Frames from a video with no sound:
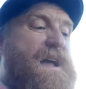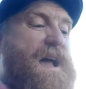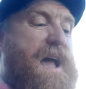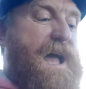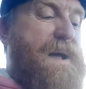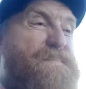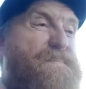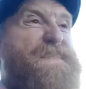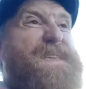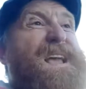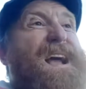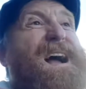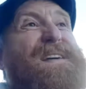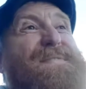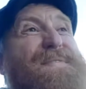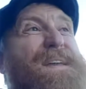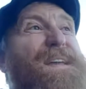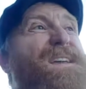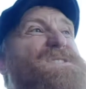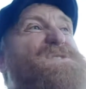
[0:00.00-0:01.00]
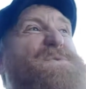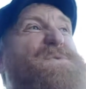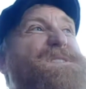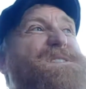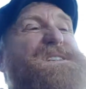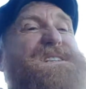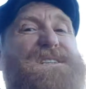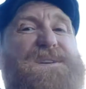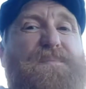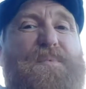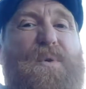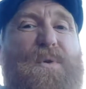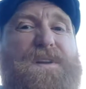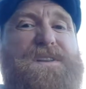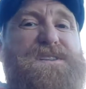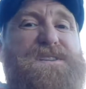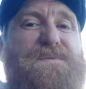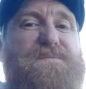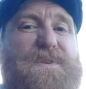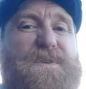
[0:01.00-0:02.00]
Yeah, I think it's always
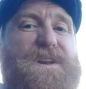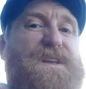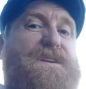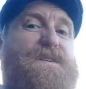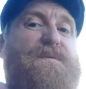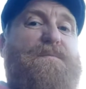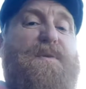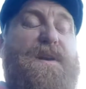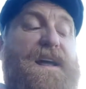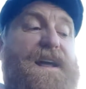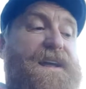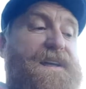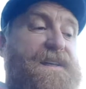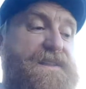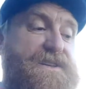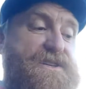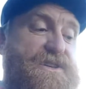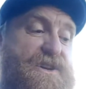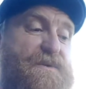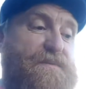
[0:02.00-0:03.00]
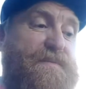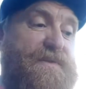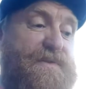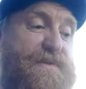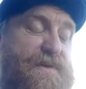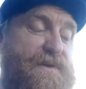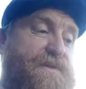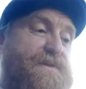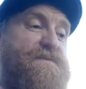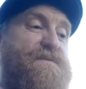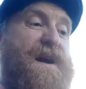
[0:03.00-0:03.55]
disappointing when a young player that's come through the